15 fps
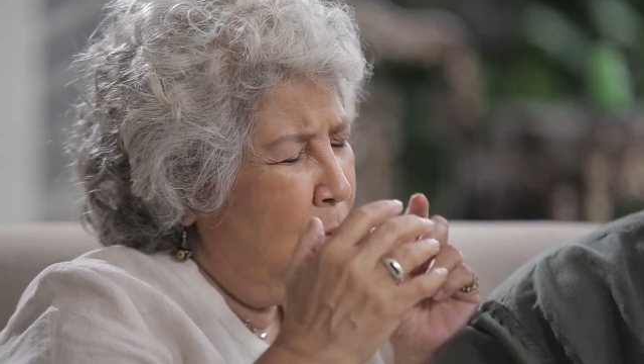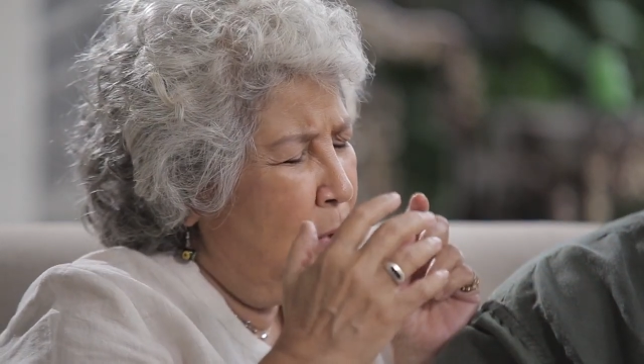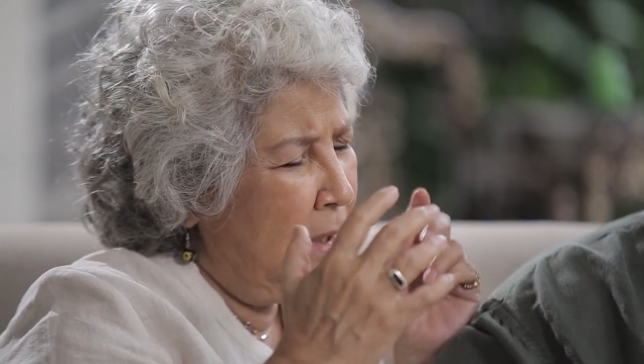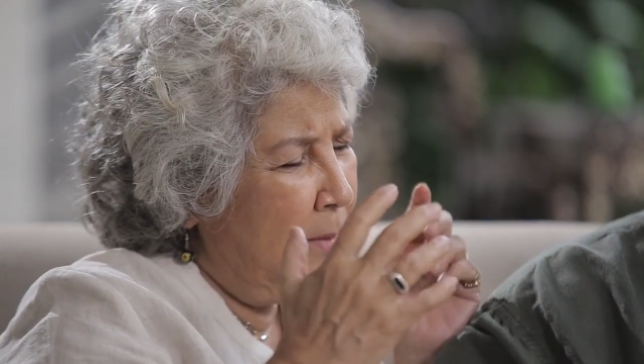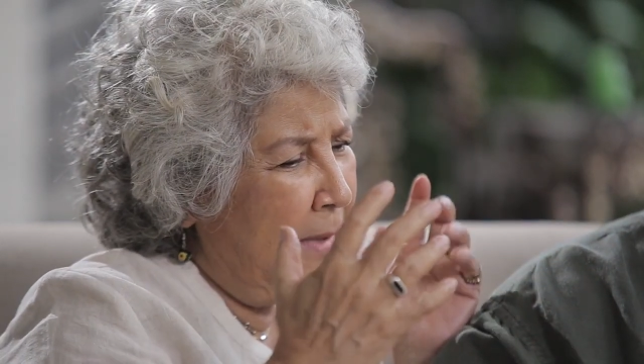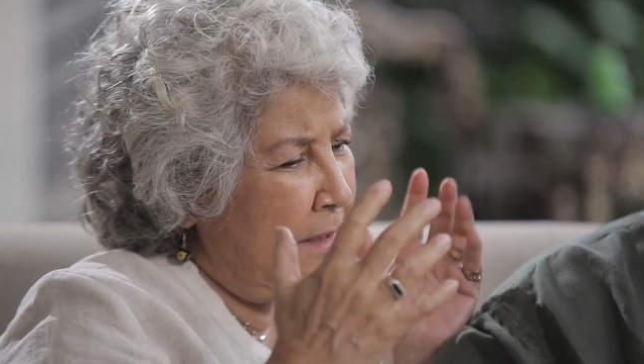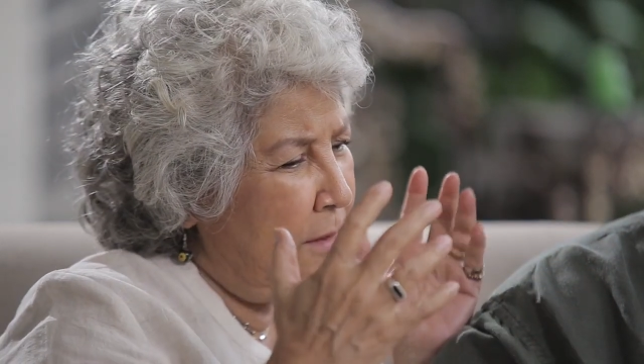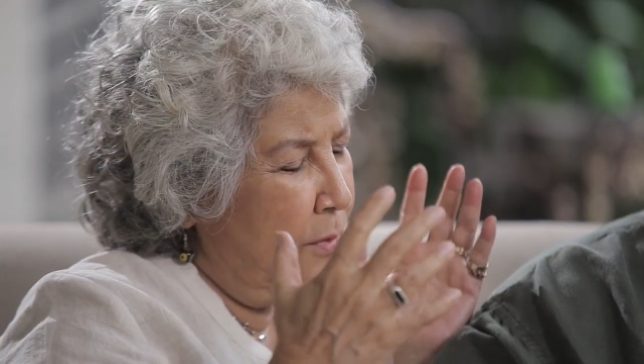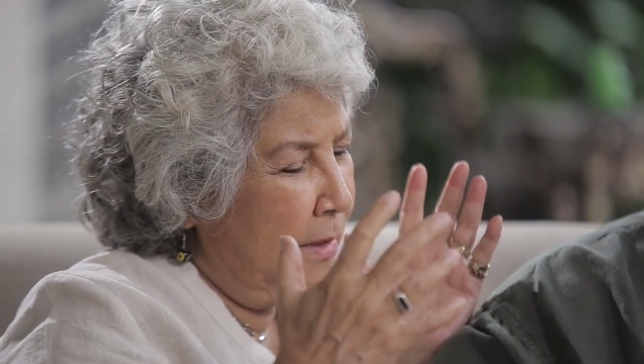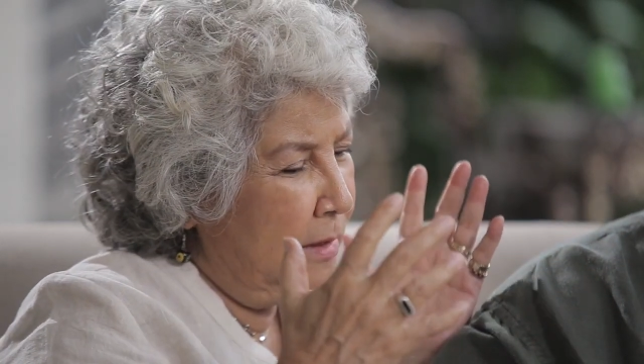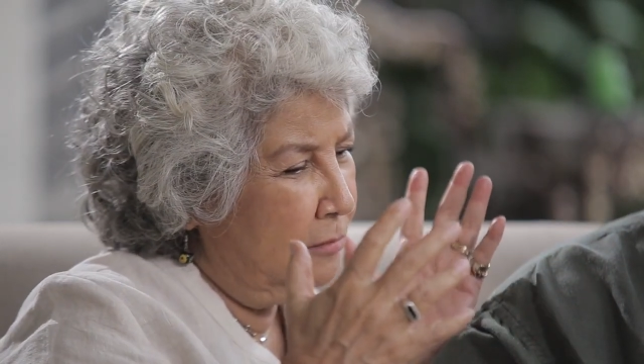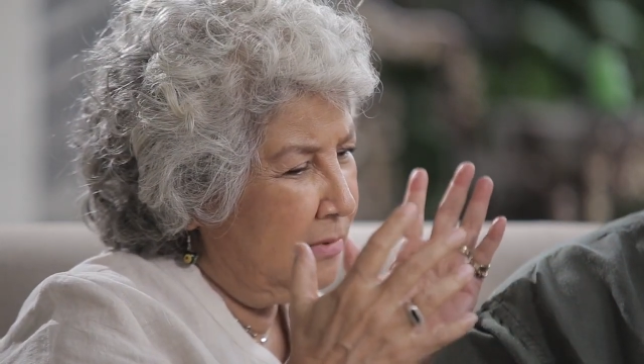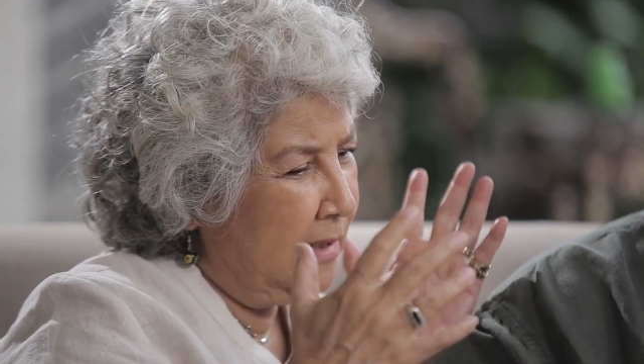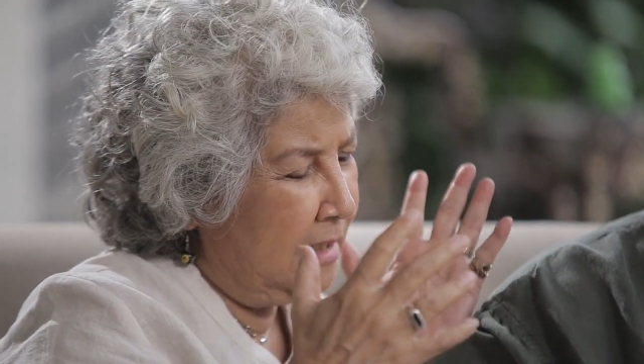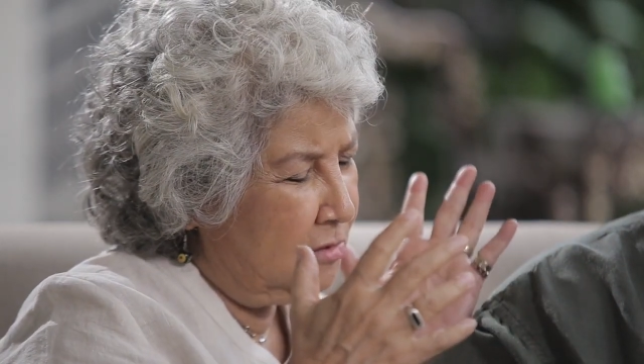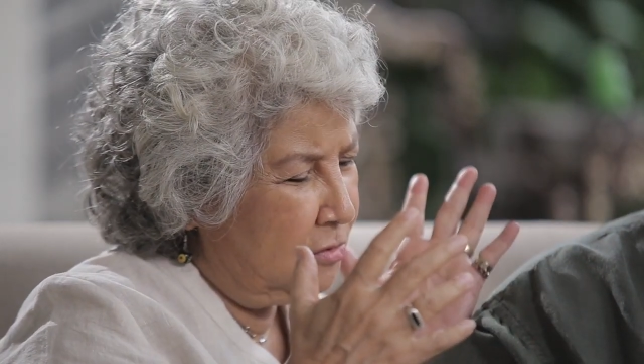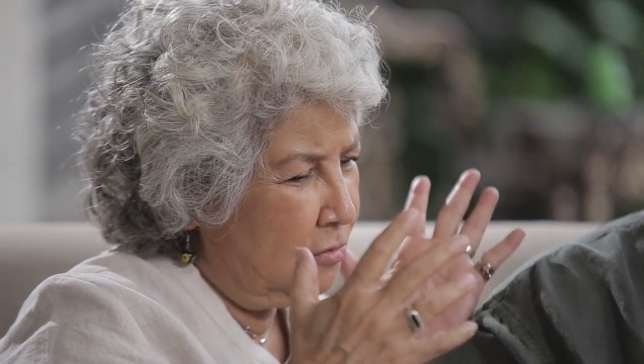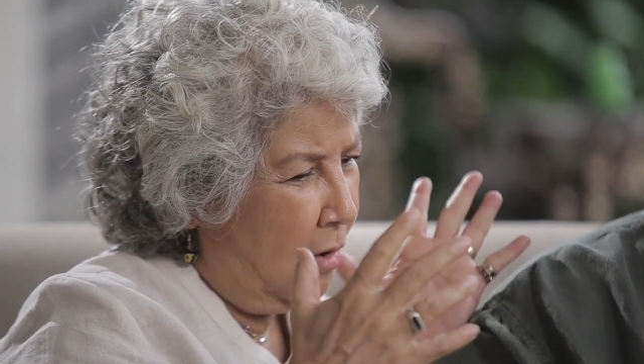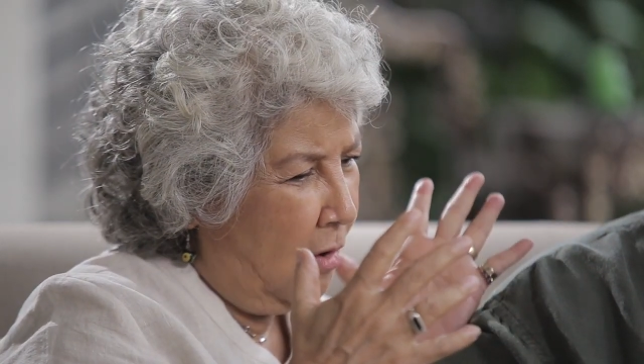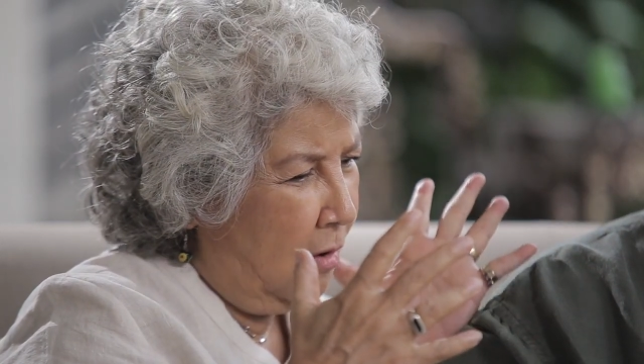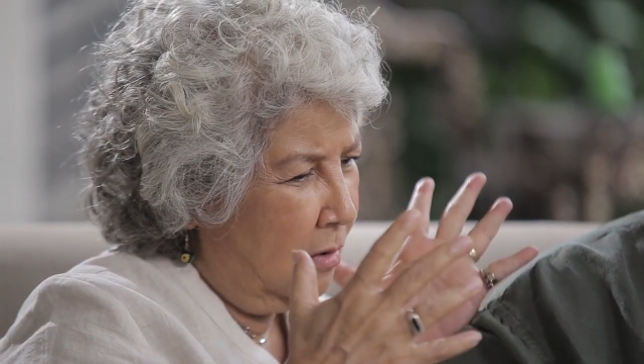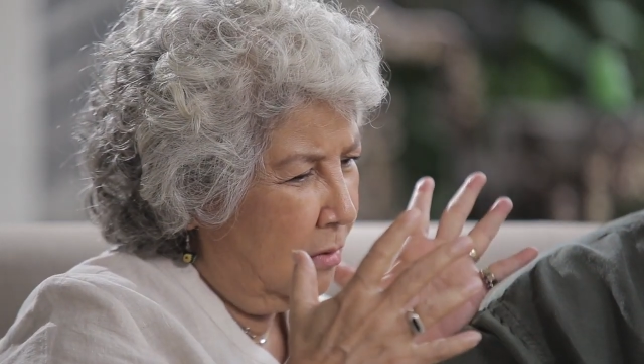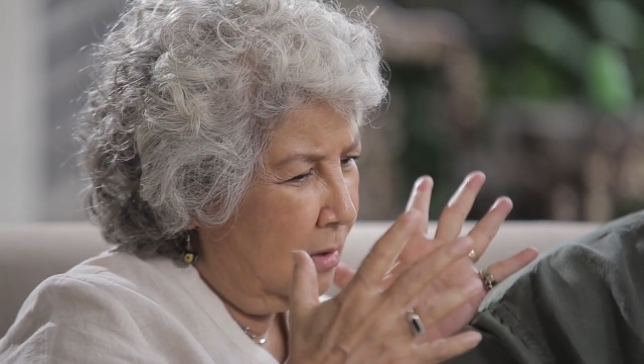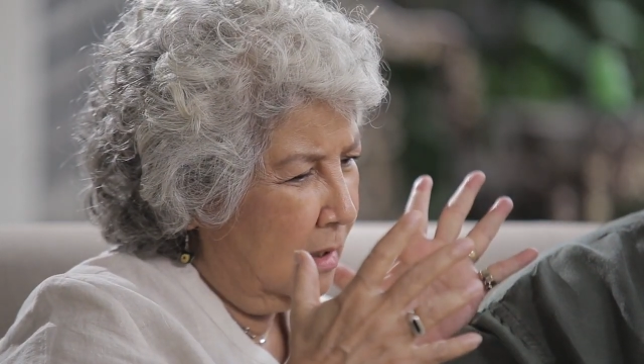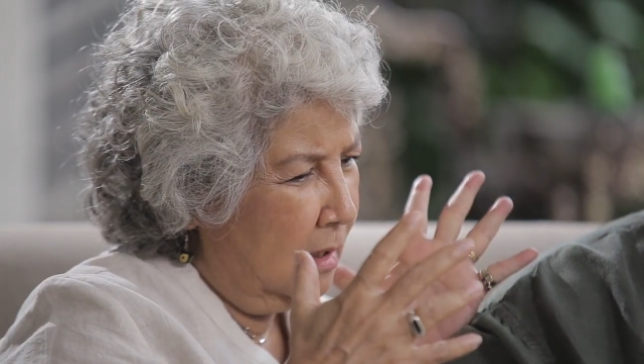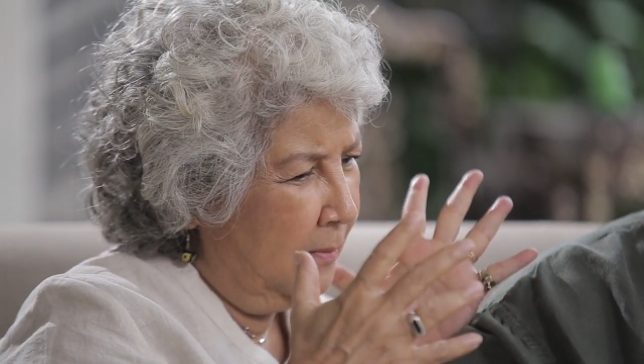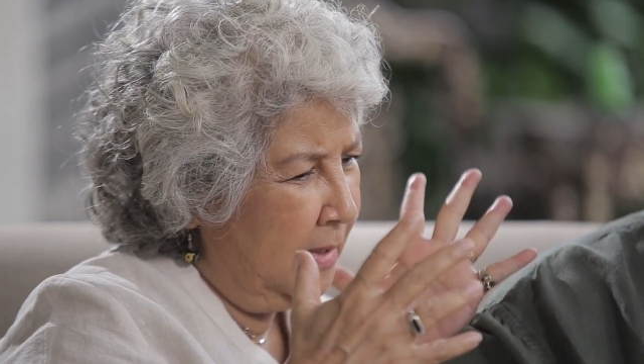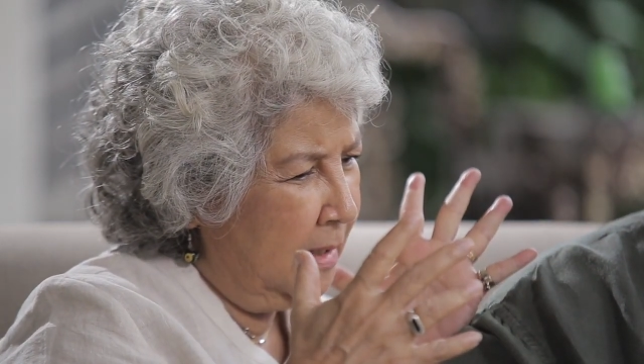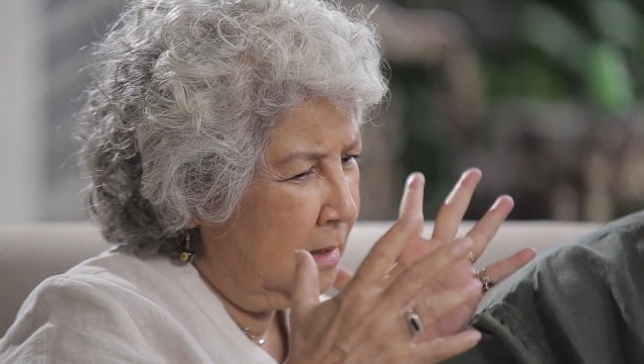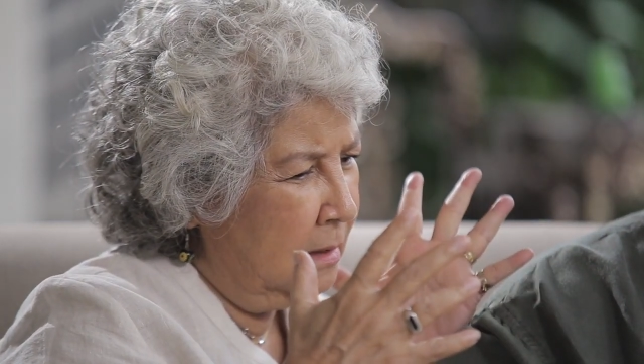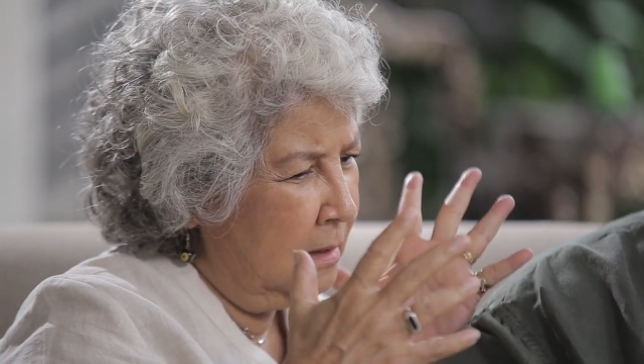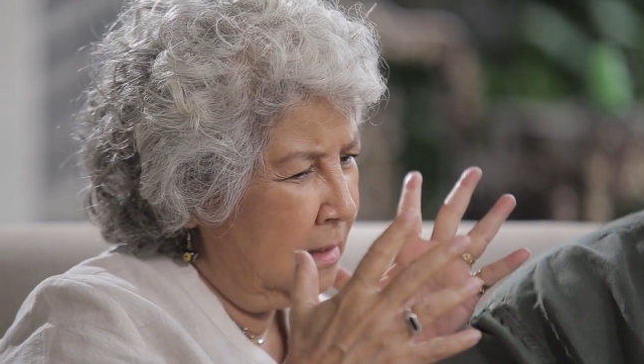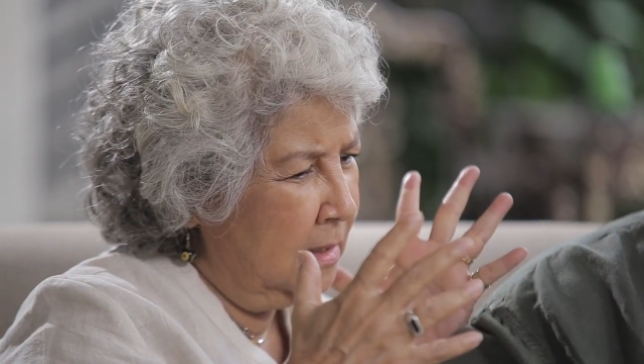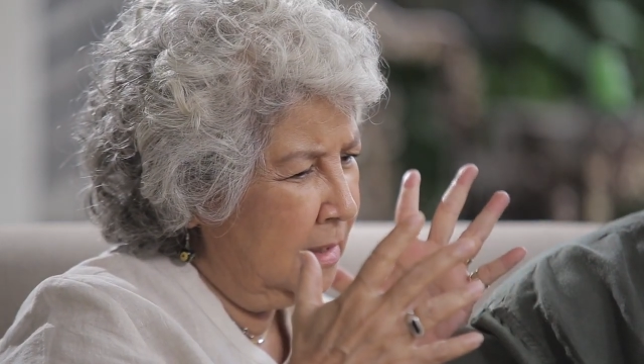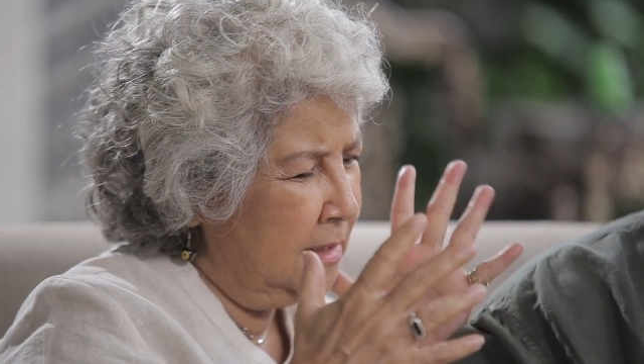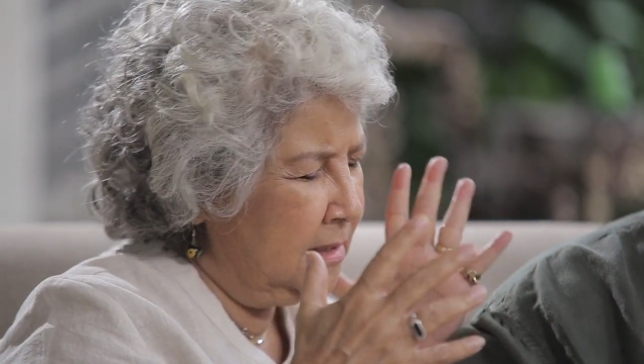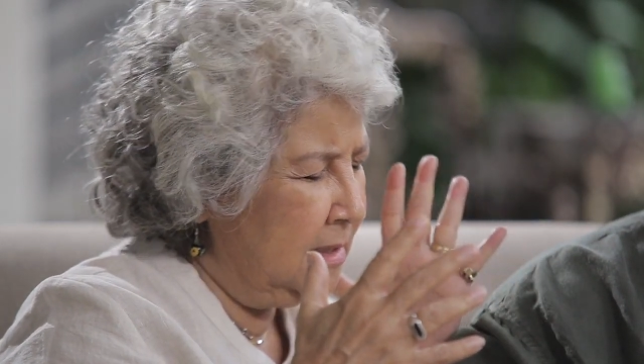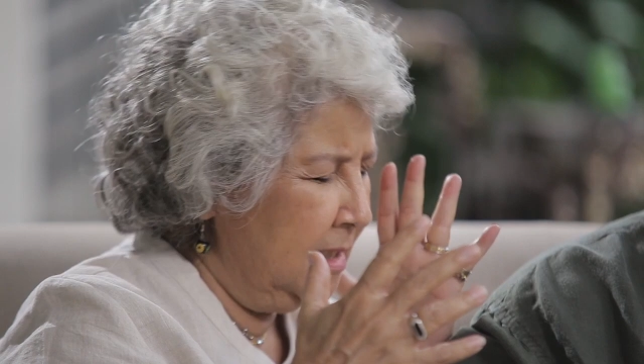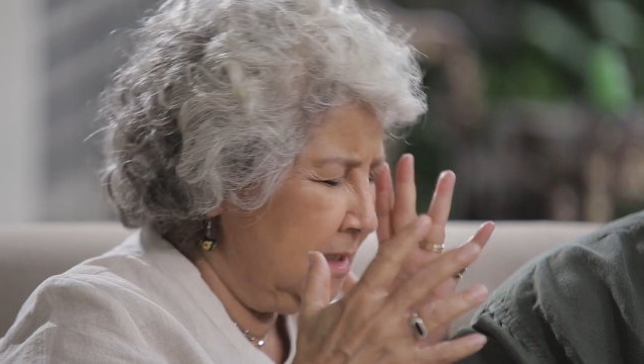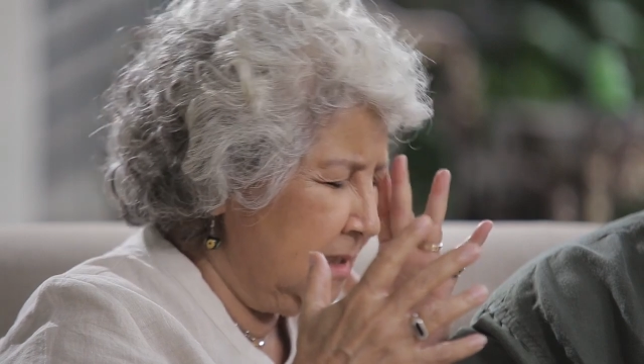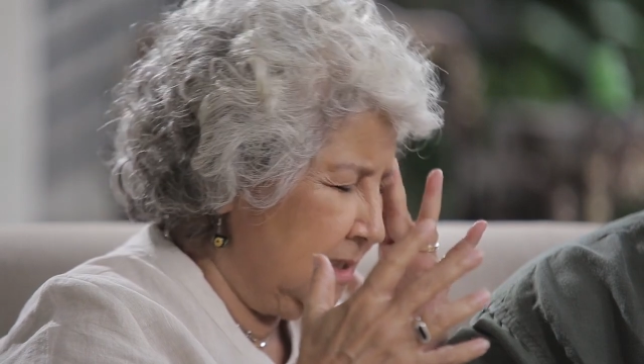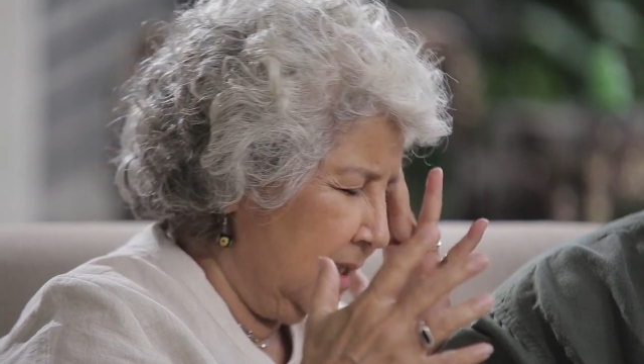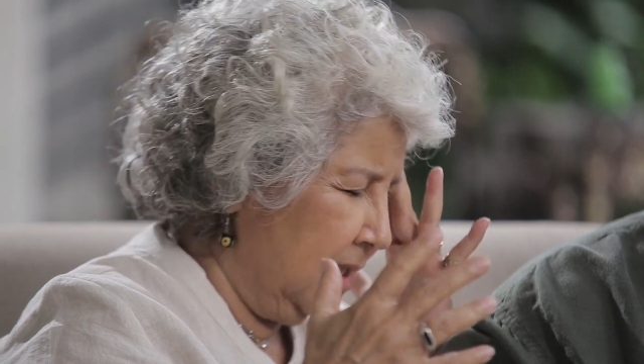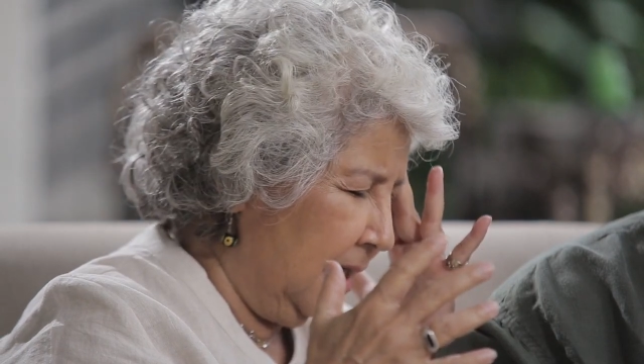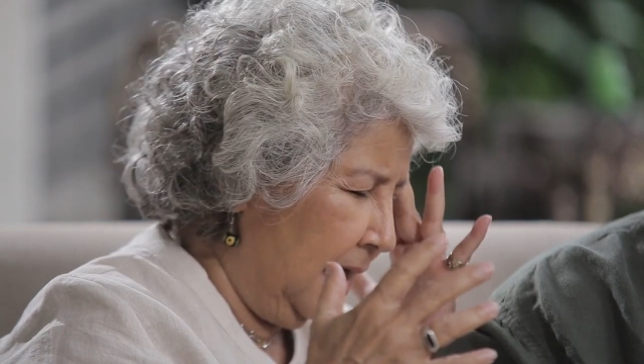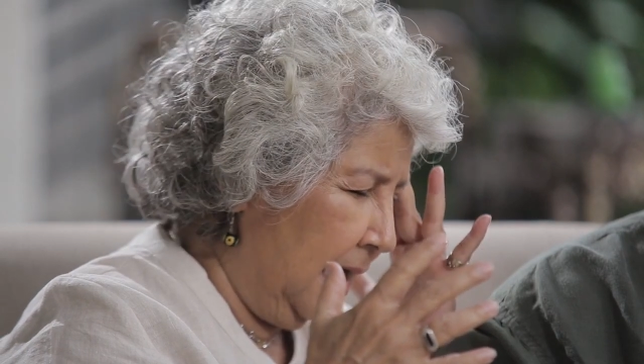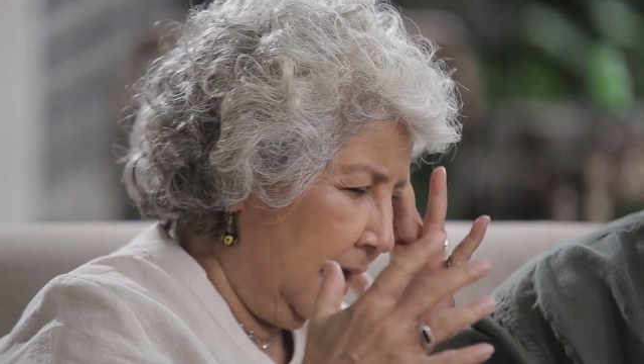what am I doing that's wrong? I mean, is this